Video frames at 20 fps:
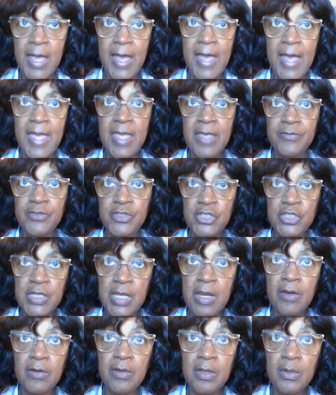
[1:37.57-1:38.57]
I have
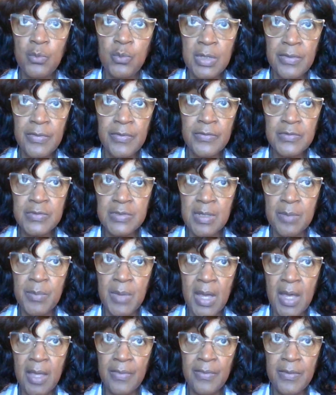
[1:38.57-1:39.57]
shared it with
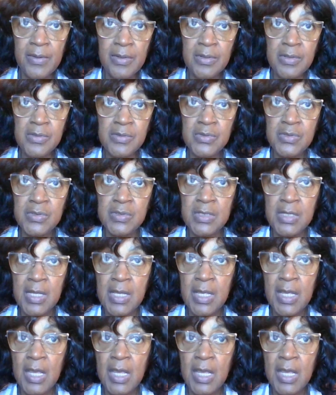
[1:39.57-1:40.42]
some others,